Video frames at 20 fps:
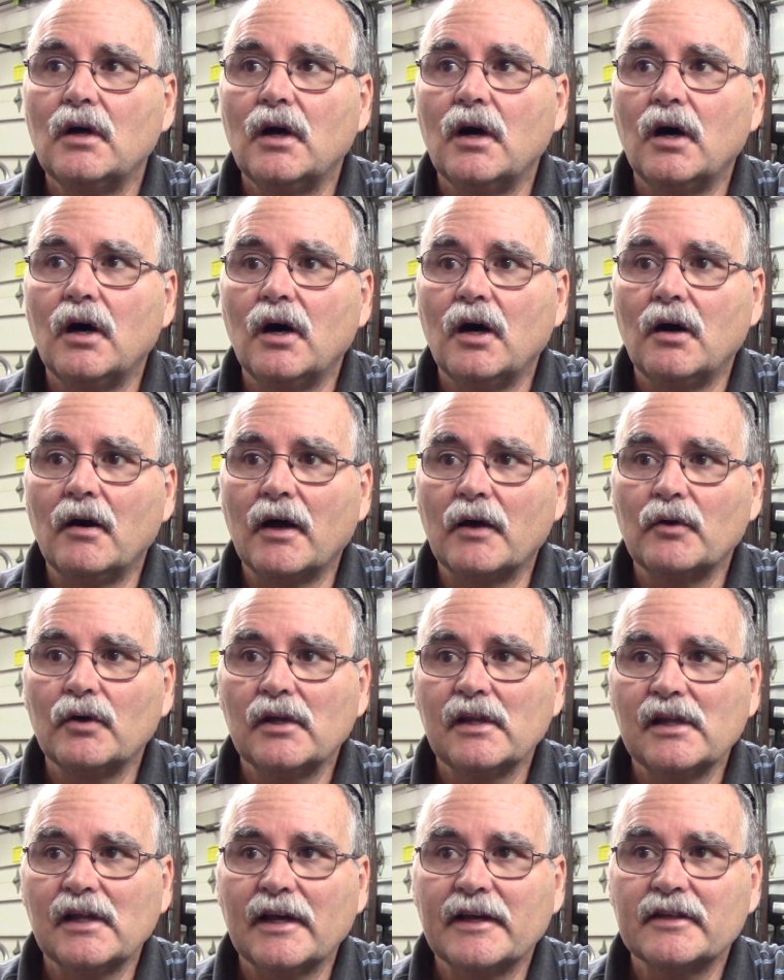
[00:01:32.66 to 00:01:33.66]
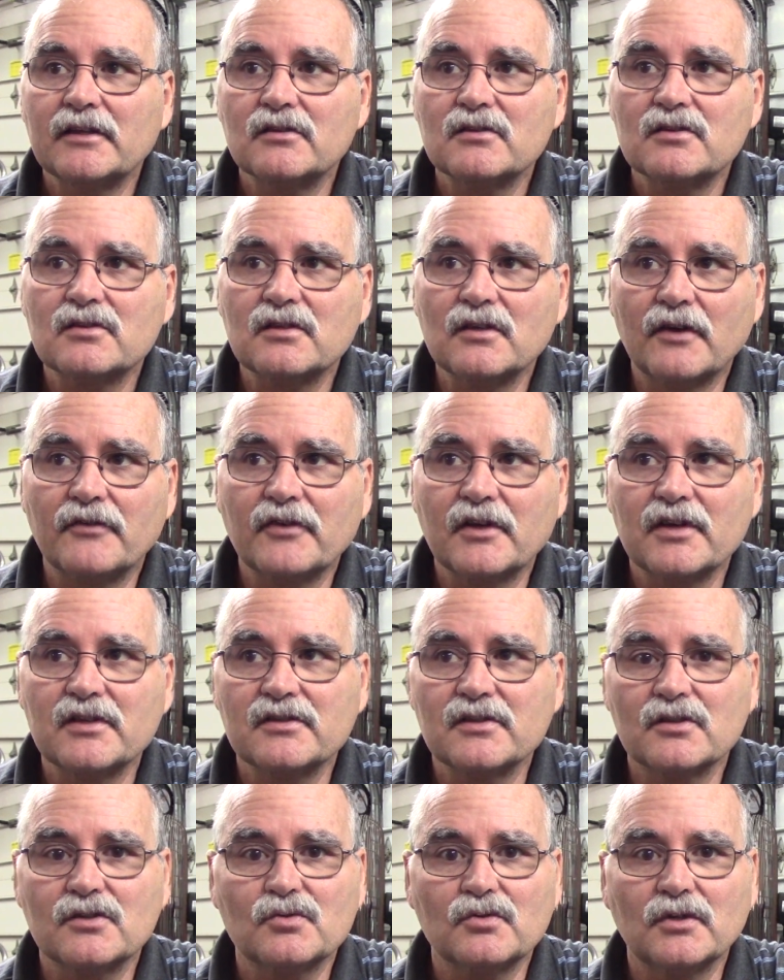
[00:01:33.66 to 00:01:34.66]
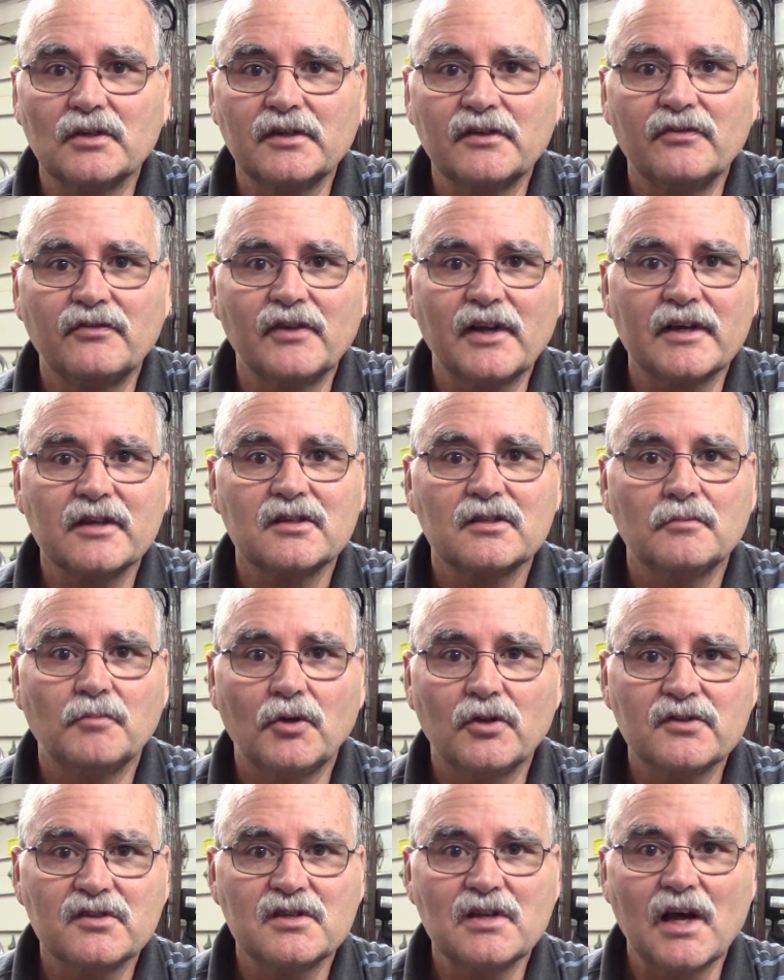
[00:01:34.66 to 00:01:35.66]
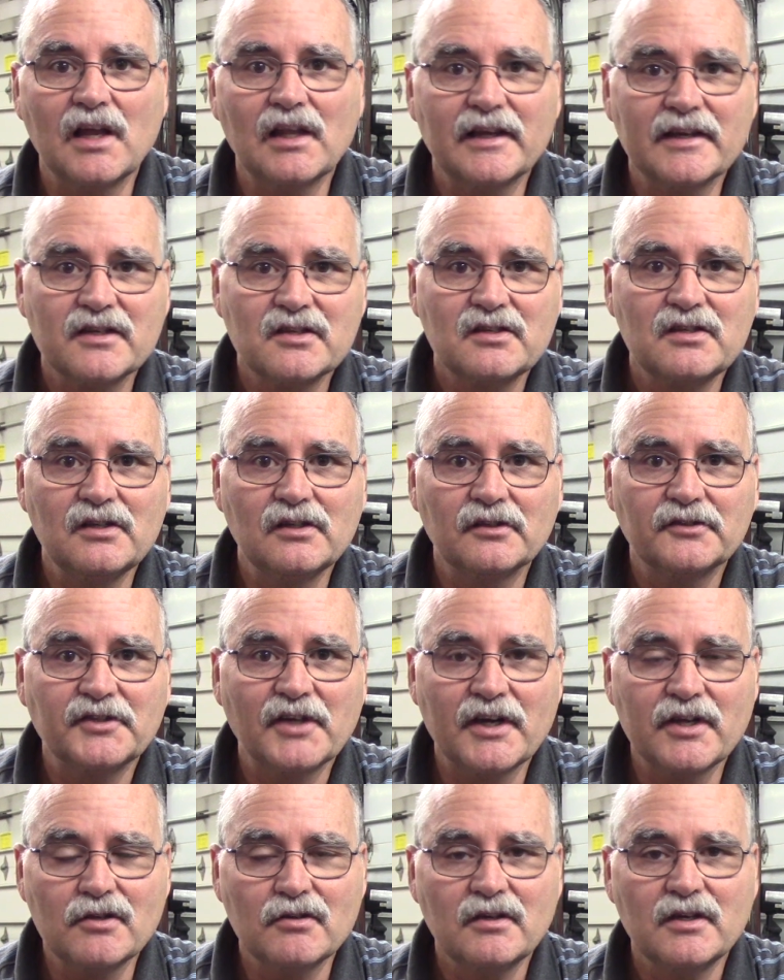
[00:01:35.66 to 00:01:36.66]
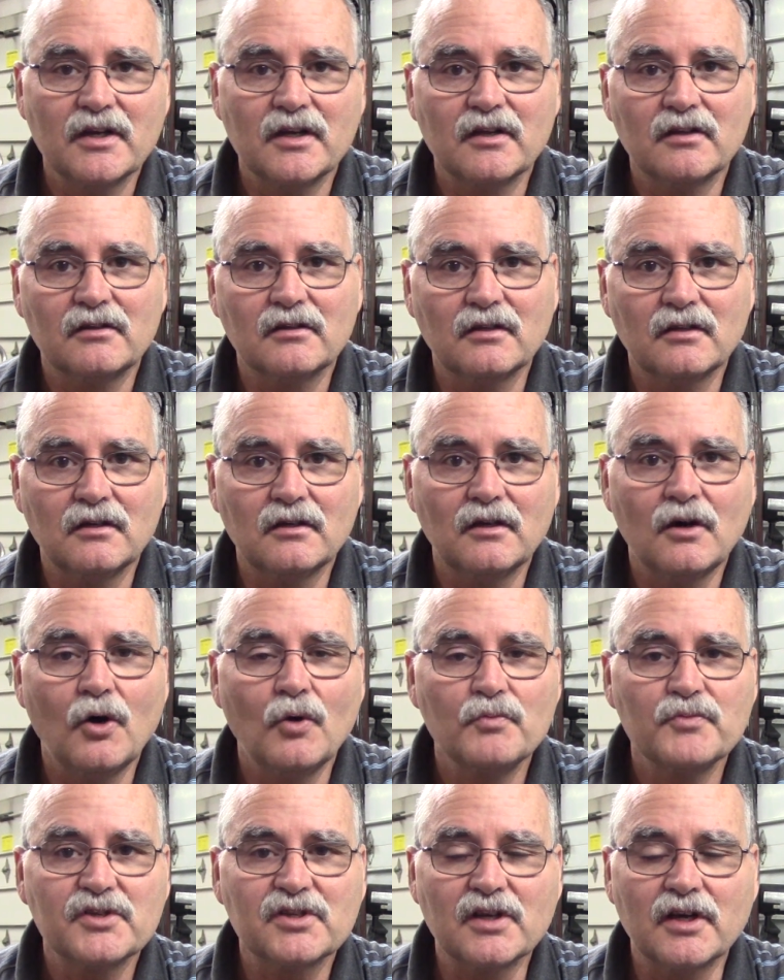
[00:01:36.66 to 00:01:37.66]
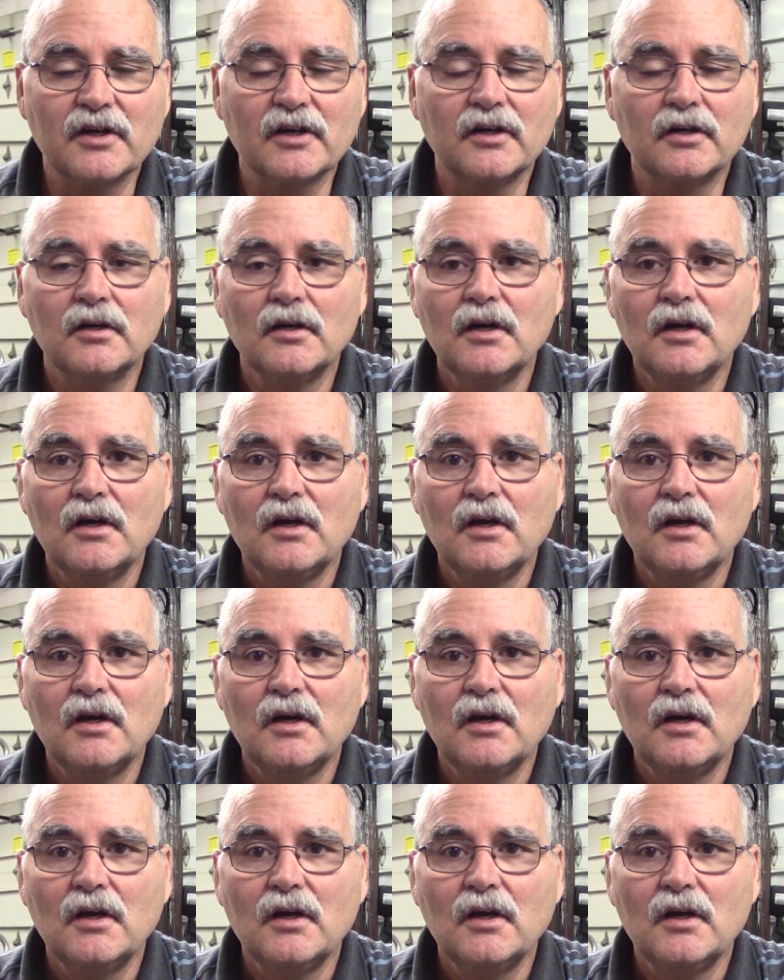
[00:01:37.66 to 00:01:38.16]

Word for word: I really like this stuff because it's really flexible. It's not like Seal-Tite you get at the home center.